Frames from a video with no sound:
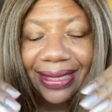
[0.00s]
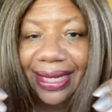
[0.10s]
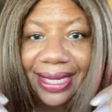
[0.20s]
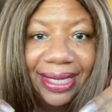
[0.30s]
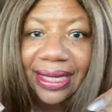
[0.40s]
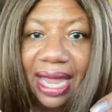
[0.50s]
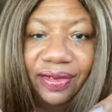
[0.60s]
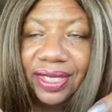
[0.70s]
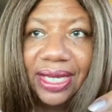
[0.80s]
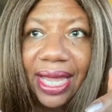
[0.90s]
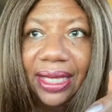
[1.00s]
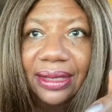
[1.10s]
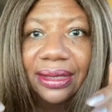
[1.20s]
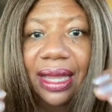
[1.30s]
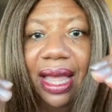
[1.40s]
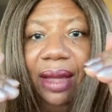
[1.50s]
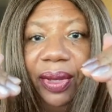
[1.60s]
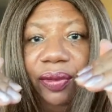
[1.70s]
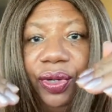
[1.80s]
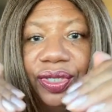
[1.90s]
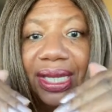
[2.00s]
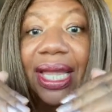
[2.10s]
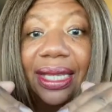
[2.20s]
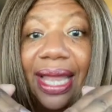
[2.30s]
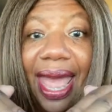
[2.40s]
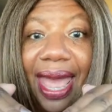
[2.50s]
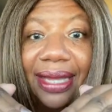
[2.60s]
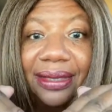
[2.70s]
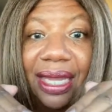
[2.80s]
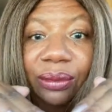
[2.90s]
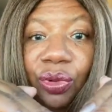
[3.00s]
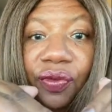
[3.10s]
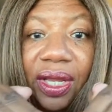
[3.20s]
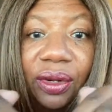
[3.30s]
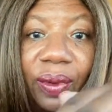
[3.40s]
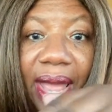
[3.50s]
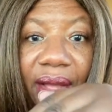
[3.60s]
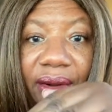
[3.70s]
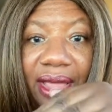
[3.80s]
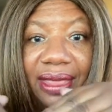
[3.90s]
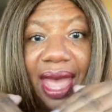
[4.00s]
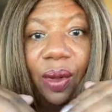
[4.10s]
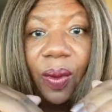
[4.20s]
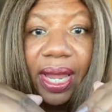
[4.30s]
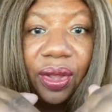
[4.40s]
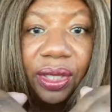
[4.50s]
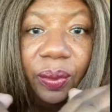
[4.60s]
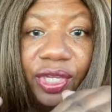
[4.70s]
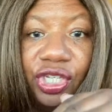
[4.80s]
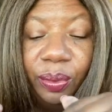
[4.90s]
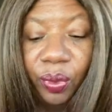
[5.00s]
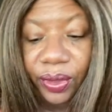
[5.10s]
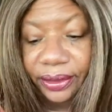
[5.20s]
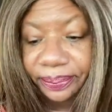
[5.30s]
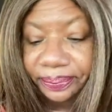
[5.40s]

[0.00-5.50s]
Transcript: I guess they didn't have a stylus, but they were using a glass and moving it around that way on the Ouija board.